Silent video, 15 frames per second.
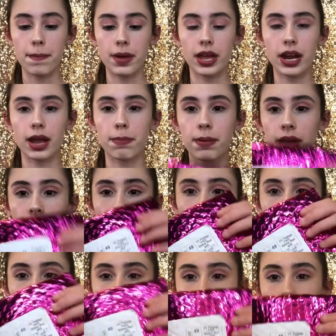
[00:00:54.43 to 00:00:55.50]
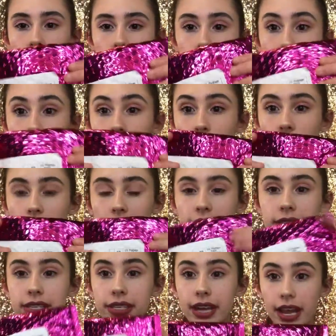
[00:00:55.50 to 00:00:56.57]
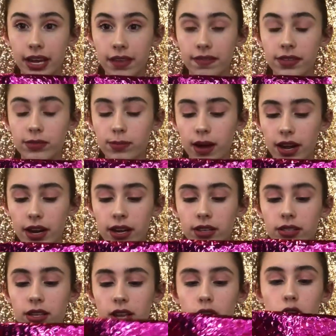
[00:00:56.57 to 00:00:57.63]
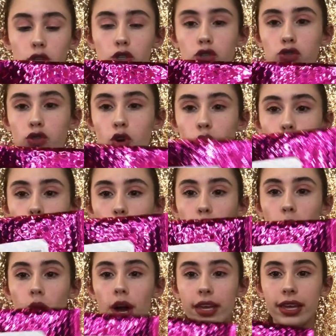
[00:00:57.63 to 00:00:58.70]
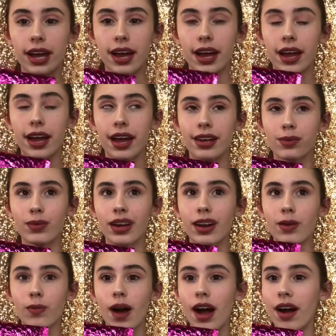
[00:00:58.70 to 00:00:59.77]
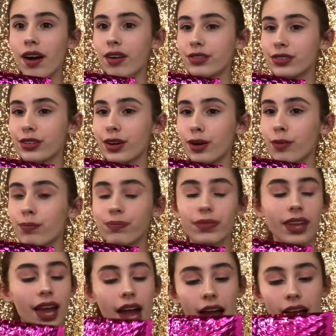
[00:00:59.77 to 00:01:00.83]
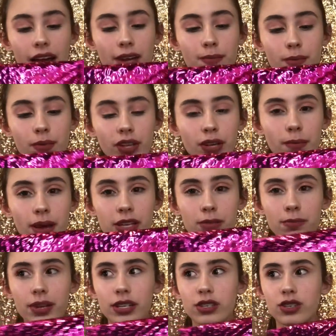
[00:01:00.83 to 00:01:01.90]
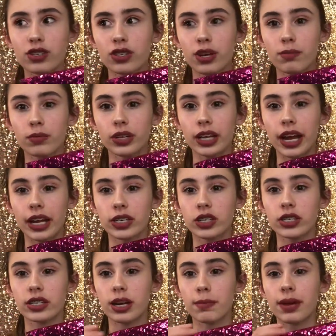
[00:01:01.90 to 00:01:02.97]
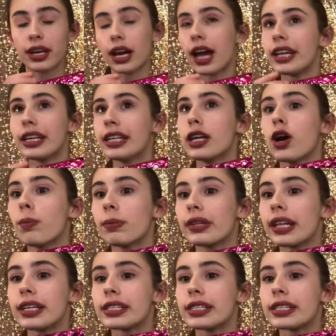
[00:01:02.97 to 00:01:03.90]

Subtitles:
in a pink bag. By the way, I haven't seen any of these products. So yeah, I had to wait a while, so I had to be really patient because usually I'm really anxious and I'm like, I need to open